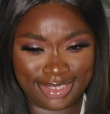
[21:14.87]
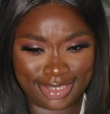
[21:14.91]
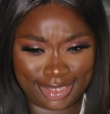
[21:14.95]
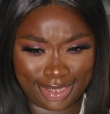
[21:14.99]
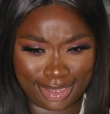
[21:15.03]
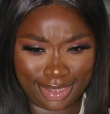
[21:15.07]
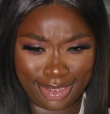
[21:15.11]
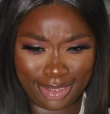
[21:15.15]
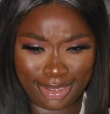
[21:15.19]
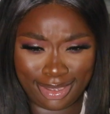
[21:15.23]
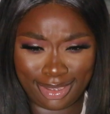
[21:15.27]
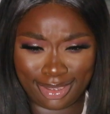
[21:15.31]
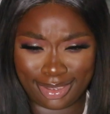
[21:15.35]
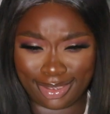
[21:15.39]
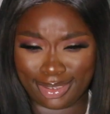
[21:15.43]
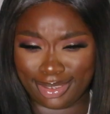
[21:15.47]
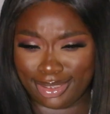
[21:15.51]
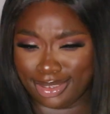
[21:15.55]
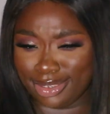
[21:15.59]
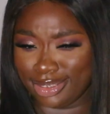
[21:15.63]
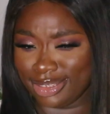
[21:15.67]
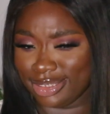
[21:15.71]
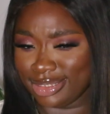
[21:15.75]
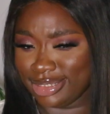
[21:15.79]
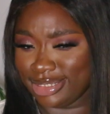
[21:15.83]

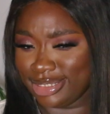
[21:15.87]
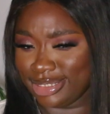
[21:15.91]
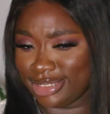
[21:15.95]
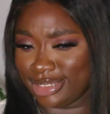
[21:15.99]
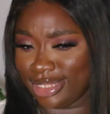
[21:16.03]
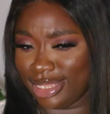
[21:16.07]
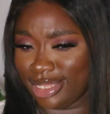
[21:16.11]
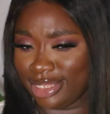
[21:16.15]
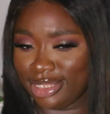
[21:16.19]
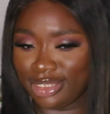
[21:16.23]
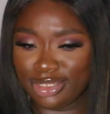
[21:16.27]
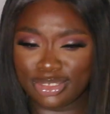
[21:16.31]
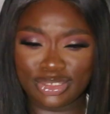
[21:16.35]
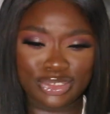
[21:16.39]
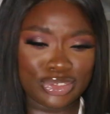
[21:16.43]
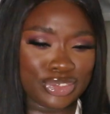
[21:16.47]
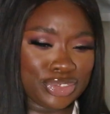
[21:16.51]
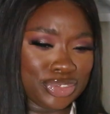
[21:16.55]
yeah, stay